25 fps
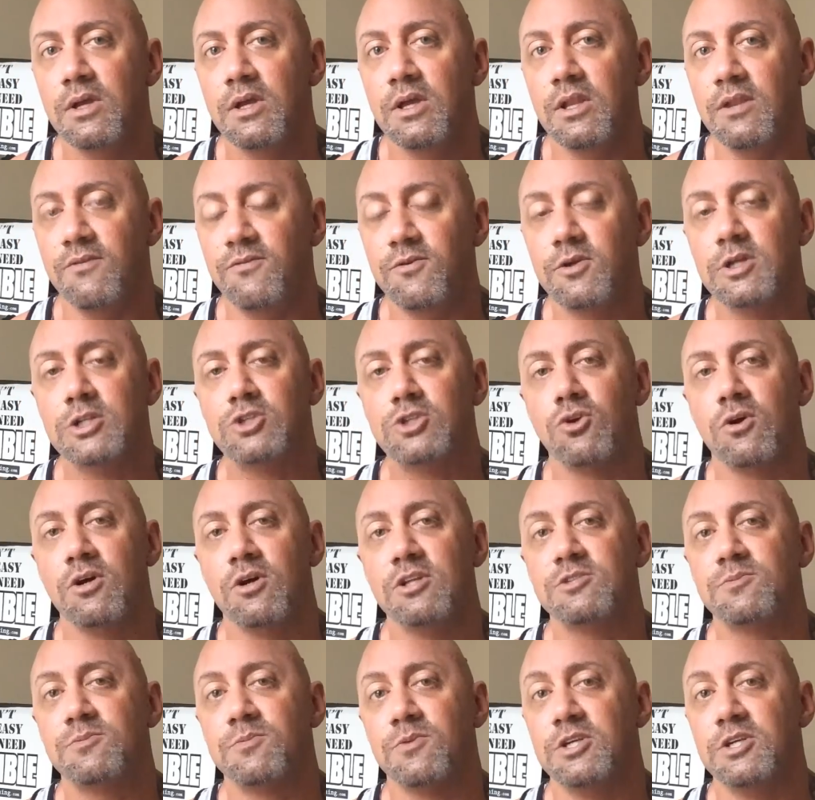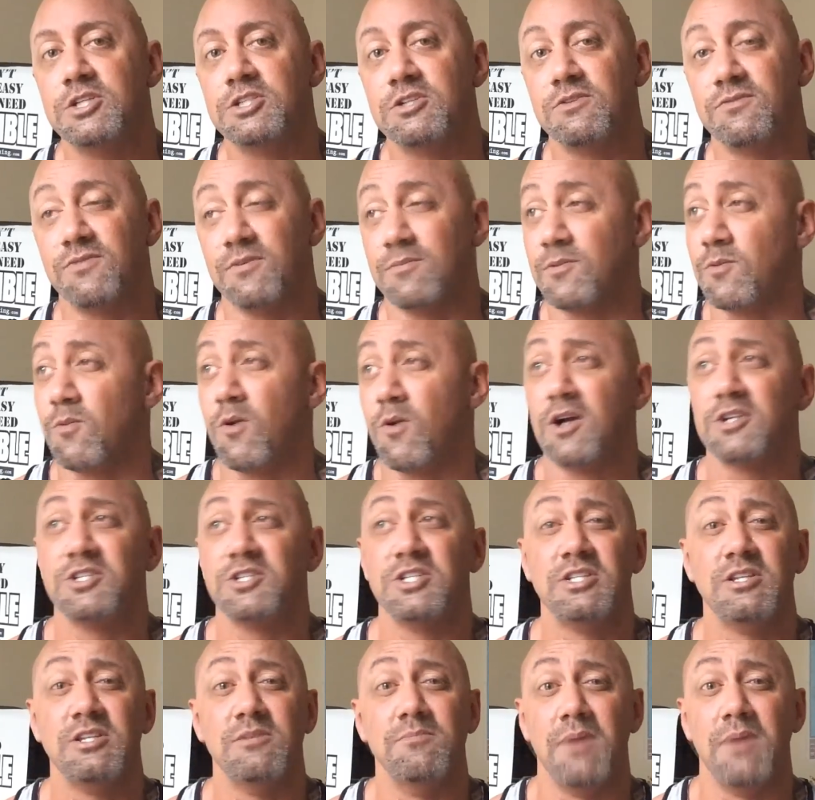And if you can draw inspiration from the
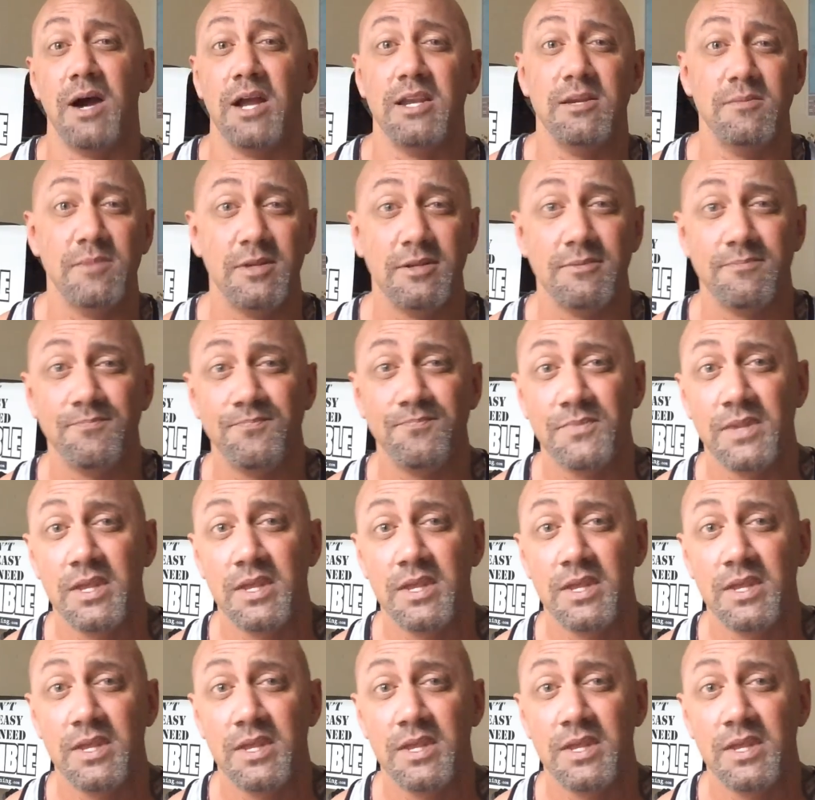Washington Monument,